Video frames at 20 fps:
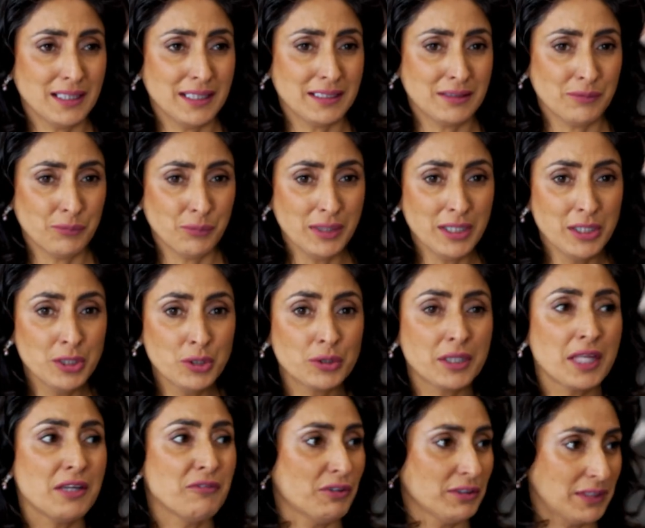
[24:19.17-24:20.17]
Like, we're
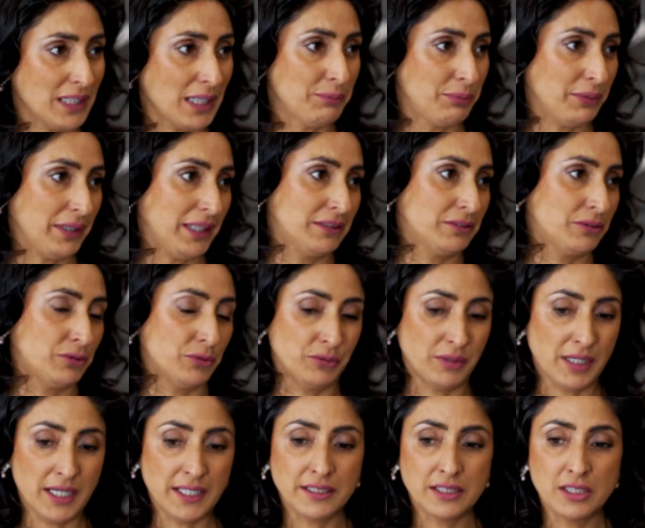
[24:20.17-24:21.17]
looking for that breakthrough,
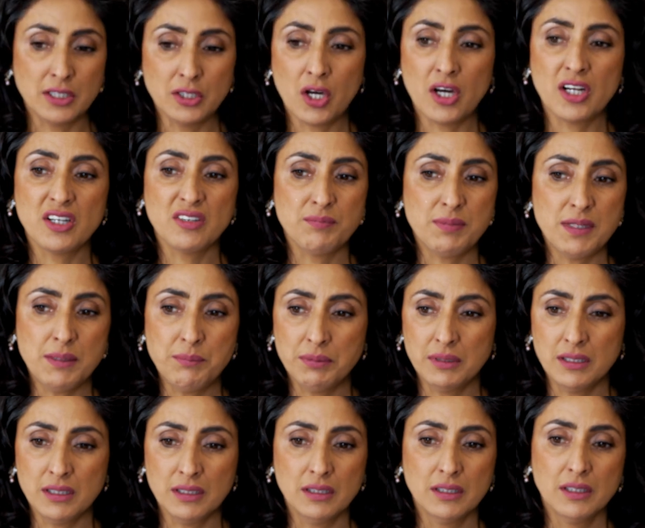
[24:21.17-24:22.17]
right? And a lot of
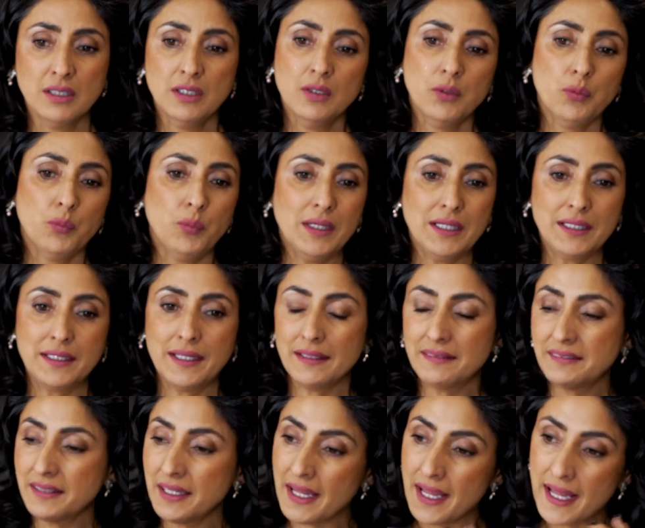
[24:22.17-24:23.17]
people will
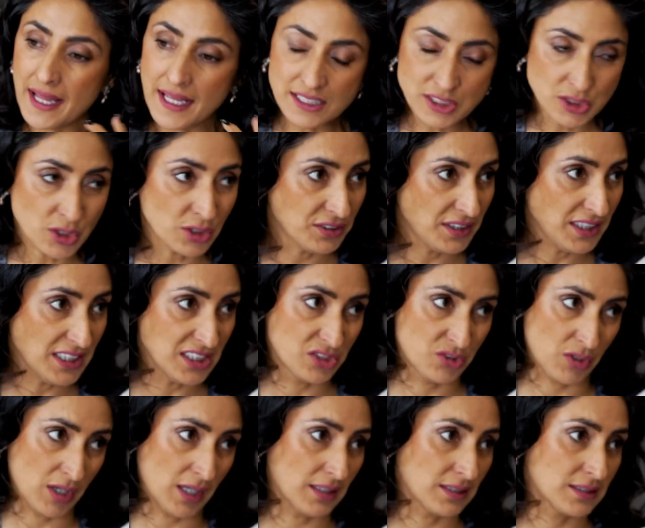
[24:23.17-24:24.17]
get their hands on these
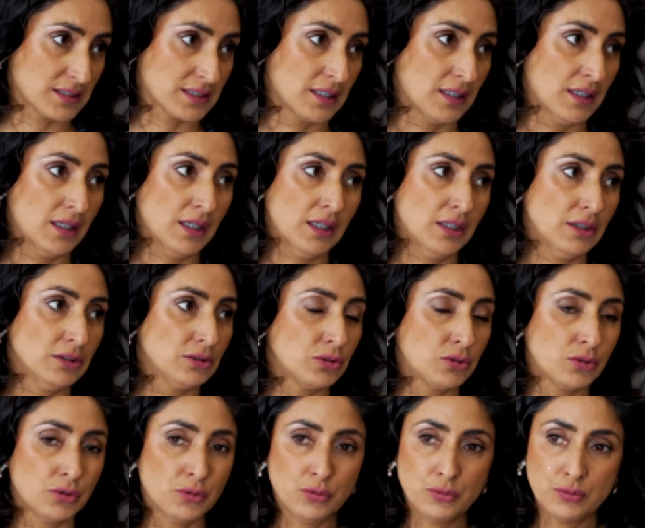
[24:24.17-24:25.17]
drugs
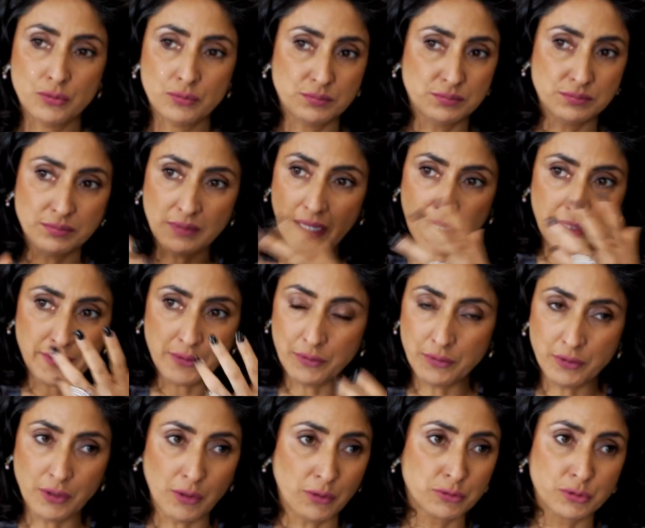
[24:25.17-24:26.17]
through, I
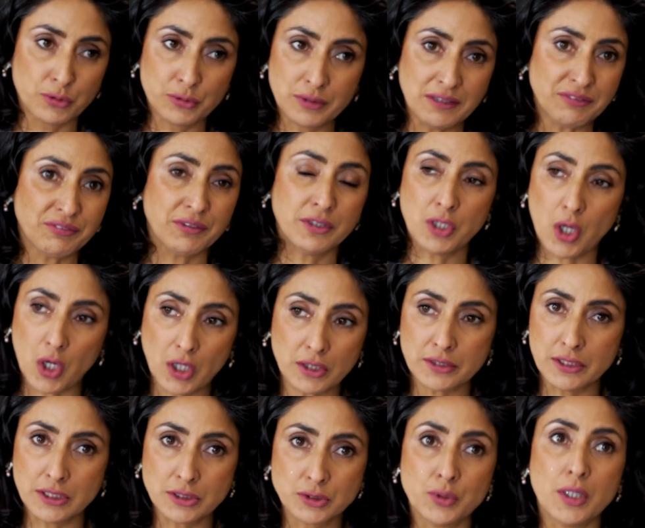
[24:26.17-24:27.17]
don't know, through different
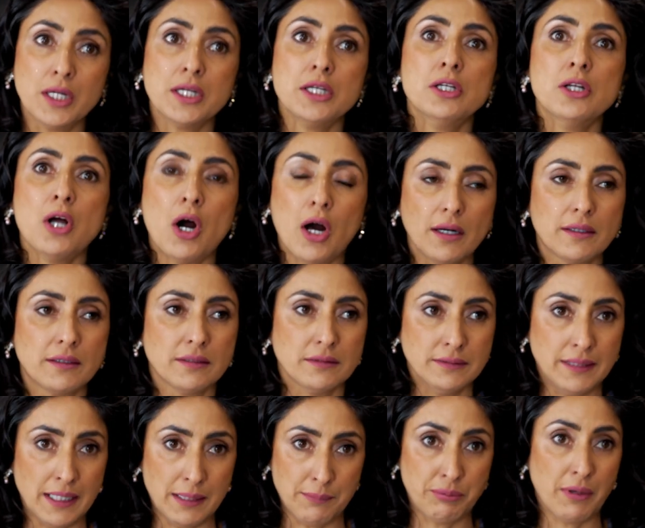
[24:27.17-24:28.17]
doctors who are
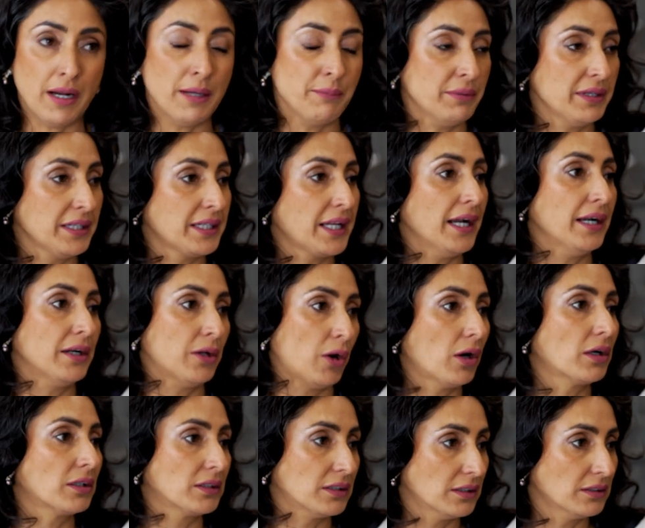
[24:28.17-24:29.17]
not their primary care
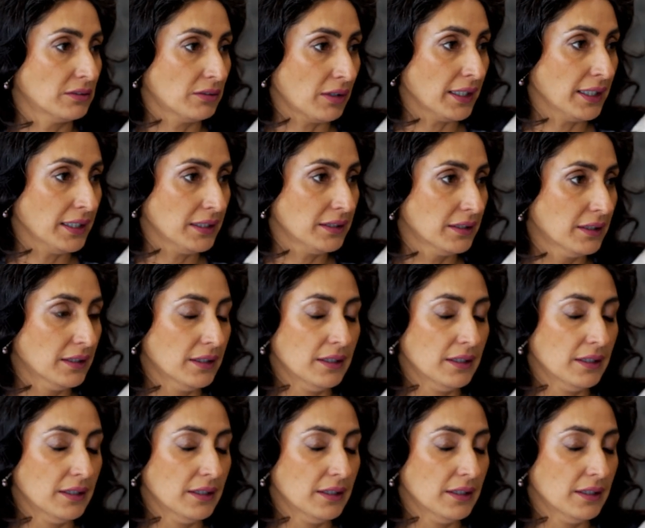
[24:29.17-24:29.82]
doctor, right?